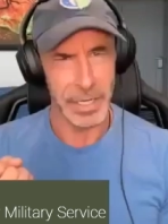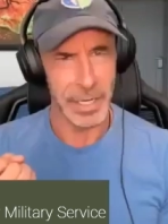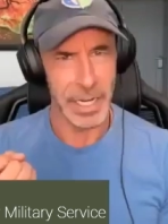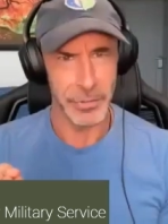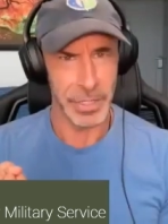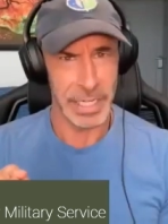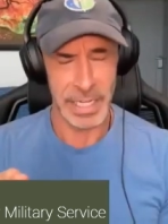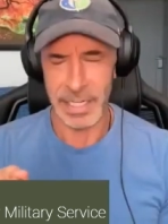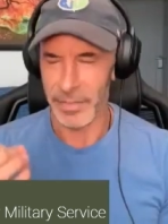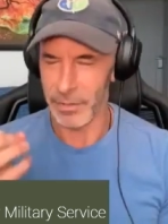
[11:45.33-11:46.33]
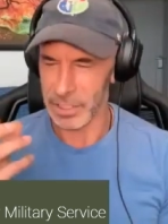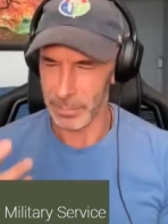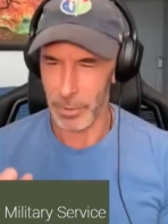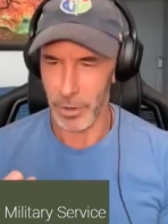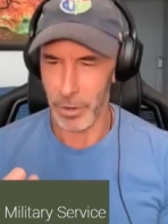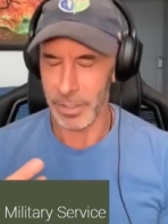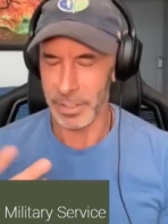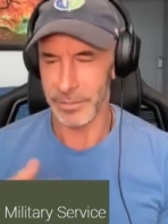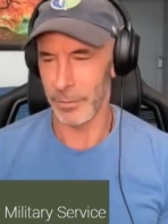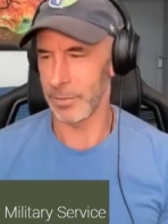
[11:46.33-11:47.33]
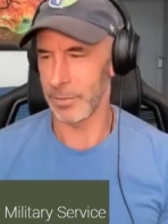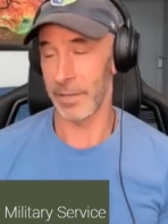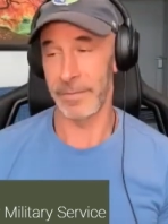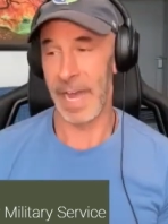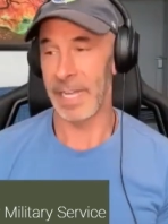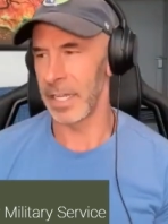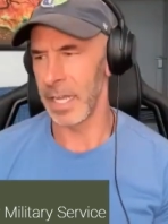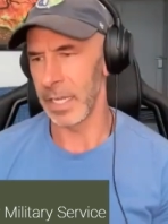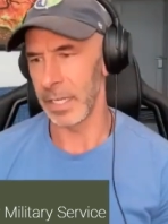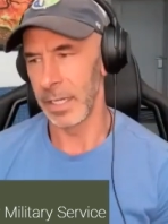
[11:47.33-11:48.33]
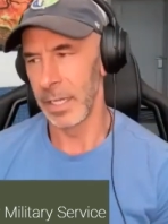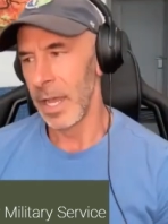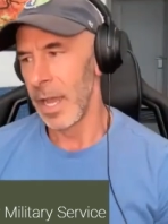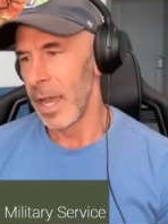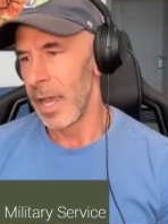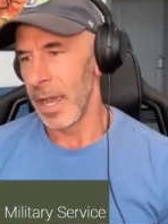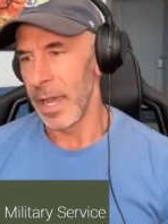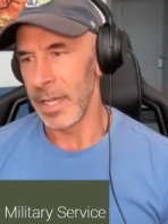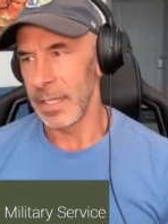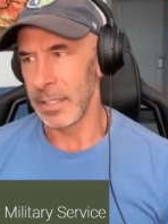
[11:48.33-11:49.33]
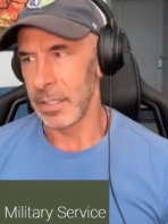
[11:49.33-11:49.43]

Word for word: intricate, and they're small, and so it was like fascinating. And